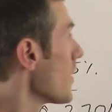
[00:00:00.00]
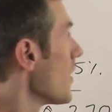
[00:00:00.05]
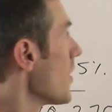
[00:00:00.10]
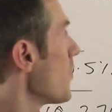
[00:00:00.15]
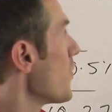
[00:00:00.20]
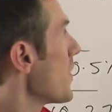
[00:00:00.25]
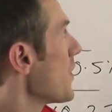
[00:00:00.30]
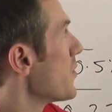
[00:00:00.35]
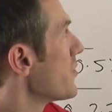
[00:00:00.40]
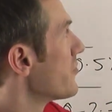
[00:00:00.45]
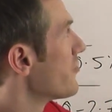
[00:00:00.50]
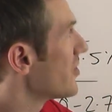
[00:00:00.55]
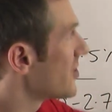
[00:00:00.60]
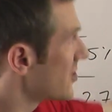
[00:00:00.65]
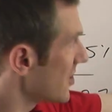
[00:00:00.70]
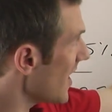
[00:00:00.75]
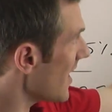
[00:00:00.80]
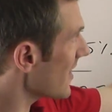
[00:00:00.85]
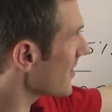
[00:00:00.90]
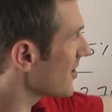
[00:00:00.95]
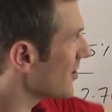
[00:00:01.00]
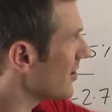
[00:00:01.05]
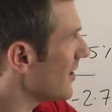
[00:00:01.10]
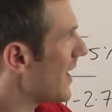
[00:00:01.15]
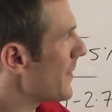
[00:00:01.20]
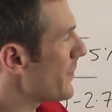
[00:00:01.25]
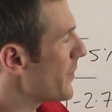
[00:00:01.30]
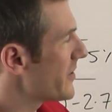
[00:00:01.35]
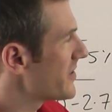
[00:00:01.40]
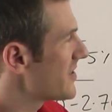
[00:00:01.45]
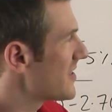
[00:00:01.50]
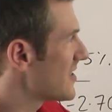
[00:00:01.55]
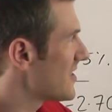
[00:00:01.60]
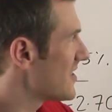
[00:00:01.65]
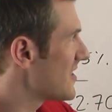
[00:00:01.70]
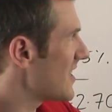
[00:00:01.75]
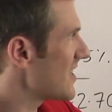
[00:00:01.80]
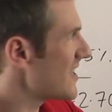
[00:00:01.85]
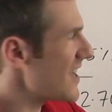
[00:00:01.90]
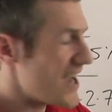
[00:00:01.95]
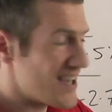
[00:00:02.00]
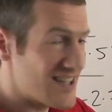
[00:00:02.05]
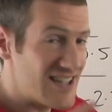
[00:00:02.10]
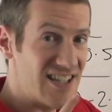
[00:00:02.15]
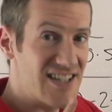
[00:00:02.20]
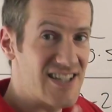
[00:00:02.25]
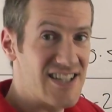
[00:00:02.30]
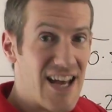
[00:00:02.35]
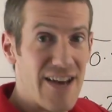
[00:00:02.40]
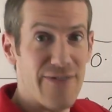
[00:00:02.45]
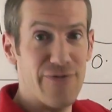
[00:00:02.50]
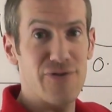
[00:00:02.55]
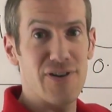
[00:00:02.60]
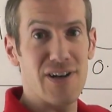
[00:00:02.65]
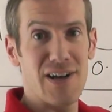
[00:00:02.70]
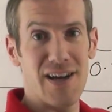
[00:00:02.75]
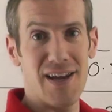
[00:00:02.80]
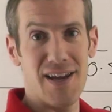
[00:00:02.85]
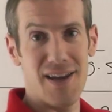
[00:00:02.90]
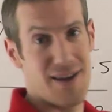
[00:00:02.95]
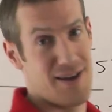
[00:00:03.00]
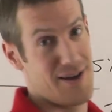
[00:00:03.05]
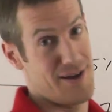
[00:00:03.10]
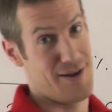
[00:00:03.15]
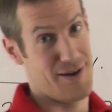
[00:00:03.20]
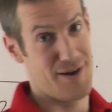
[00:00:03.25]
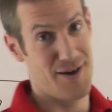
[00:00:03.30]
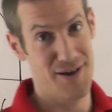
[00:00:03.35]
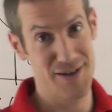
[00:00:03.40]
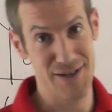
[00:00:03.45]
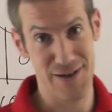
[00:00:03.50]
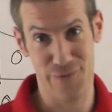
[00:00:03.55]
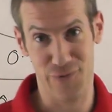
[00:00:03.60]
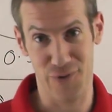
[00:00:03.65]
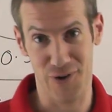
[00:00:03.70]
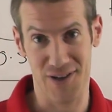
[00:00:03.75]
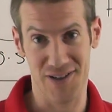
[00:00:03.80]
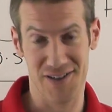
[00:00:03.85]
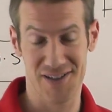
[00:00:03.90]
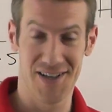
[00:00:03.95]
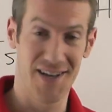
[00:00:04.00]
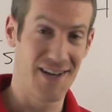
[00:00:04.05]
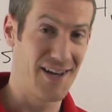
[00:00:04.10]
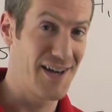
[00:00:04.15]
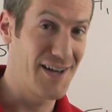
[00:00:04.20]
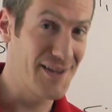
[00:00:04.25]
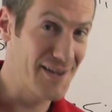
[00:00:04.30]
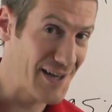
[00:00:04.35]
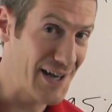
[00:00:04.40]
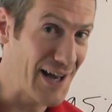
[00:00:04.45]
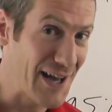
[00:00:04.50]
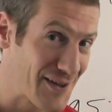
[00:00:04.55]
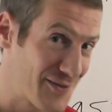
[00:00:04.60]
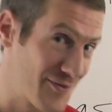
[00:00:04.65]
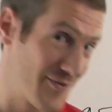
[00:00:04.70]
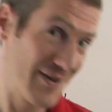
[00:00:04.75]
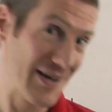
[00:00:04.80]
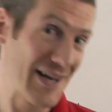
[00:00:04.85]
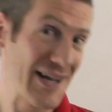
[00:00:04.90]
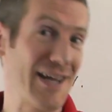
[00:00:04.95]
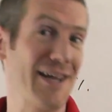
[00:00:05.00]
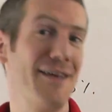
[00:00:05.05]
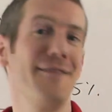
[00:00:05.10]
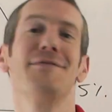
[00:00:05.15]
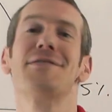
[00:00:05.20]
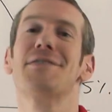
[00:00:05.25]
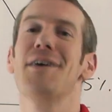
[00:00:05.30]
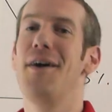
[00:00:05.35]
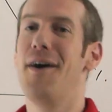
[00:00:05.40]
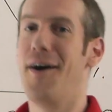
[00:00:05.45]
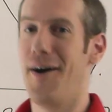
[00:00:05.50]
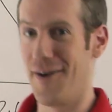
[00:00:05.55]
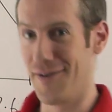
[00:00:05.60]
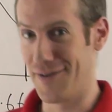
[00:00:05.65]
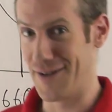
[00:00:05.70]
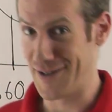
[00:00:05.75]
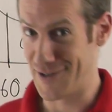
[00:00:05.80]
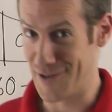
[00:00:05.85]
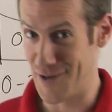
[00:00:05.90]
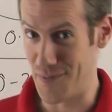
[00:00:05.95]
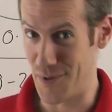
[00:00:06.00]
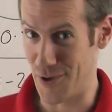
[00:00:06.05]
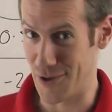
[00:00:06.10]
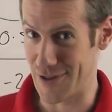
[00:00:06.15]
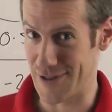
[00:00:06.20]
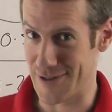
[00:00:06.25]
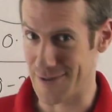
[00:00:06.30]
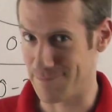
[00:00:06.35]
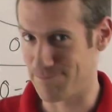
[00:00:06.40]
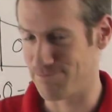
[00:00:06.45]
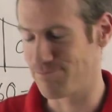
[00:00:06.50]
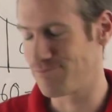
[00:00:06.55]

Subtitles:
And we would reject the null hypothesis and say, yes, there's definitely a difference in the length of the leaves on these two bushes.